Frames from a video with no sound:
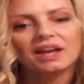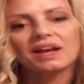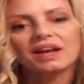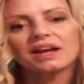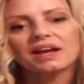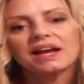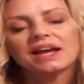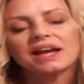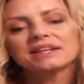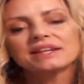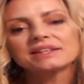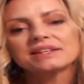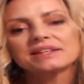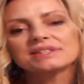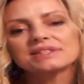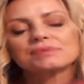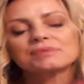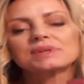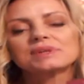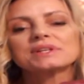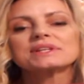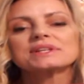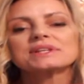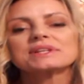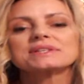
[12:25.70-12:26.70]
And this
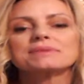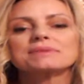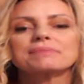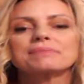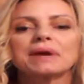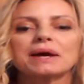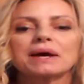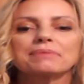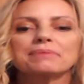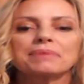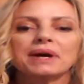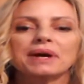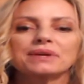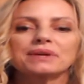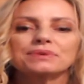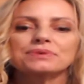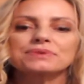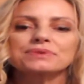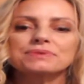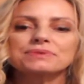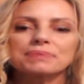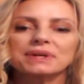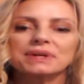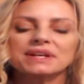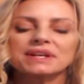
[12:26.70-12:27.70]
one is about
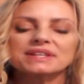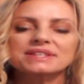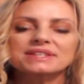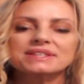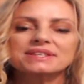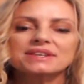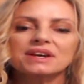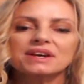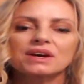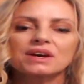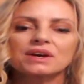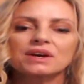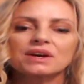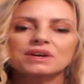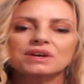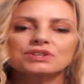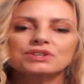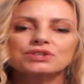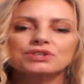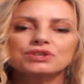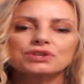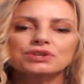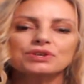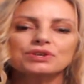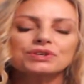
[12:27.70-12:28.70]
battles, but it's
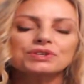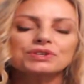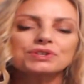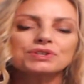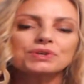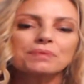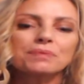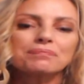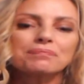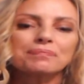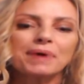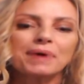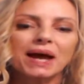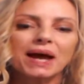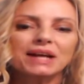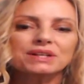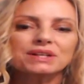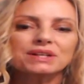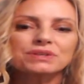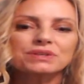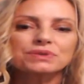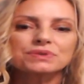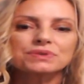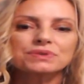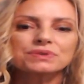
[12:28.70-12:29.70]
choose your
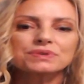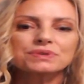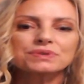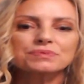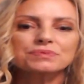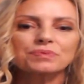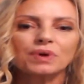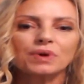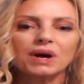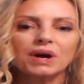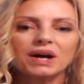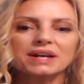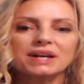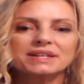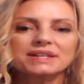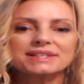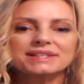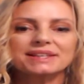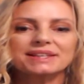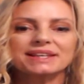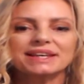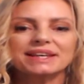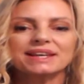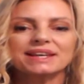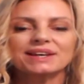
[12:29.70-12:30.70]
battles
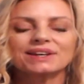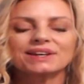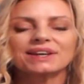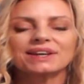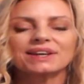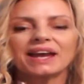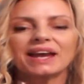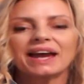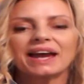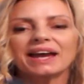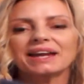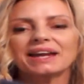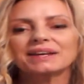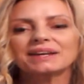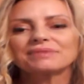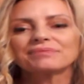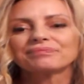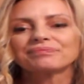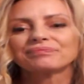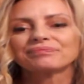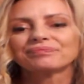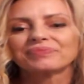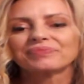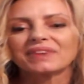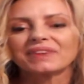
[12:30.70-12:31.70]
wisely, okay?
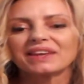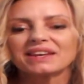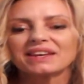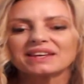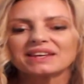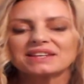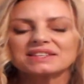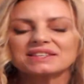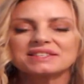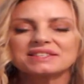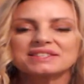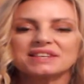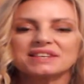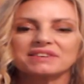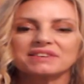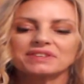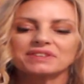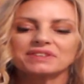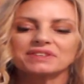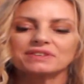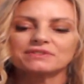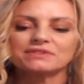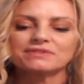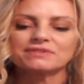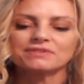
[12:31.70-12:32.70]

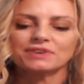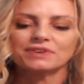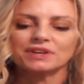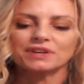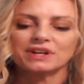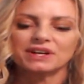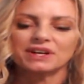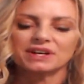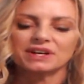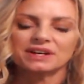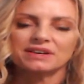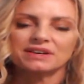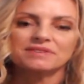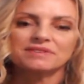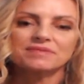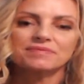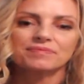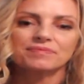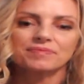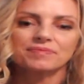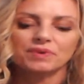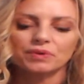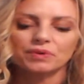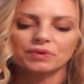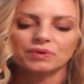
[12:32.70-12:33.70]
7 of Fire
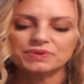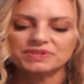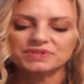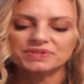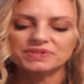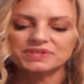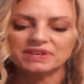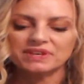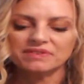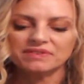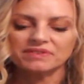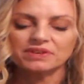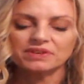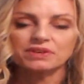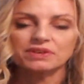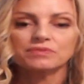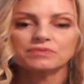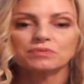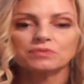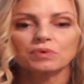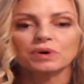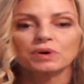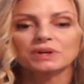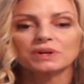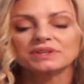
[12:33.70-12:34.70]
or 7 of
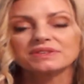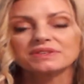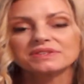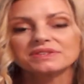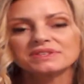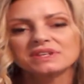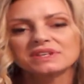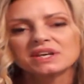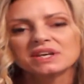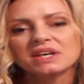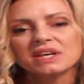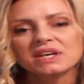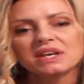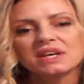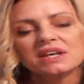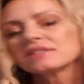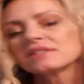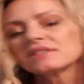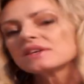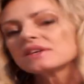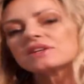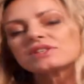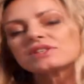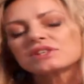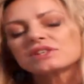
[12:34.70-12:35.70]
Wands.
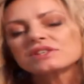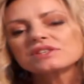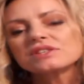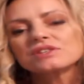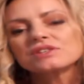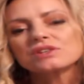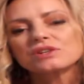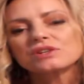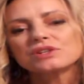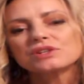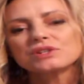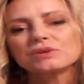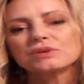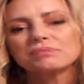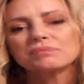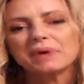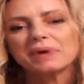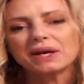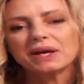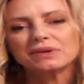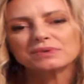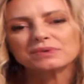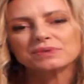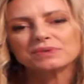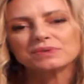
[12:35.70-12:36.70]
So just choose your
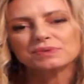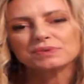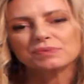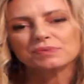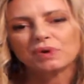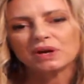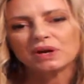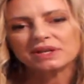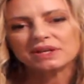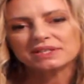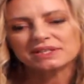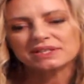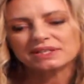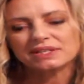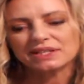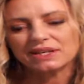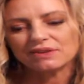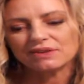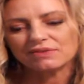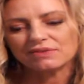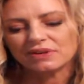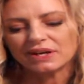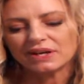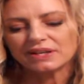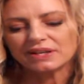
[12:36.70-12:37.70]
battles wisely,
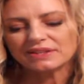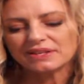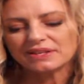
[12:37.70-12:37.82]
all right?